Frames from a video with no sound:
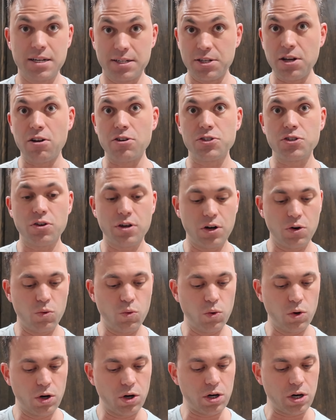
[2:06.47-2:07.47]
It's also gonna
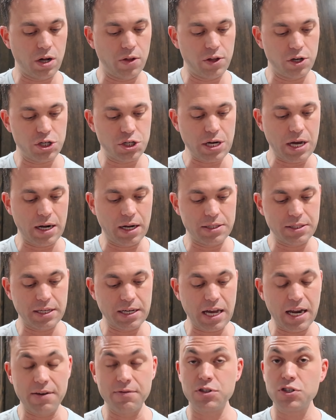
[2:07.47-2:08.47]
work on the shallots to
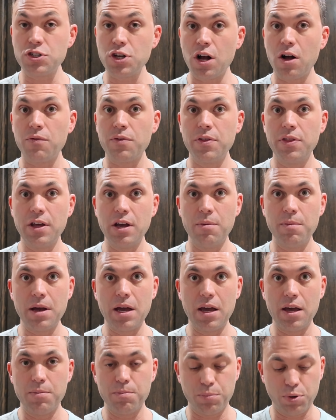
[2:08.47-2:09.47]
kind of soften them
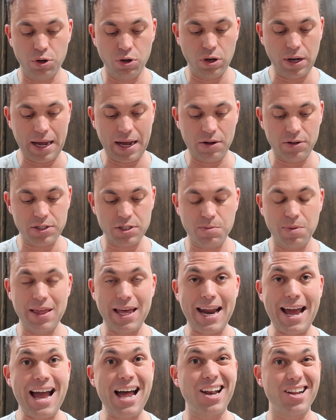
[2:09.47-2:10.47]
and pull out some of
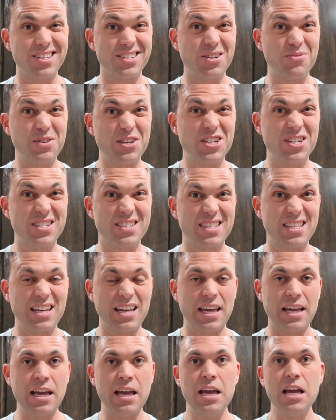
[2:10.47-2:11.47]
that allicin, which is
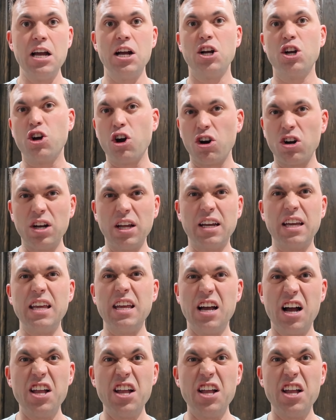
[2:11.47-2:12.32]
the garlicky,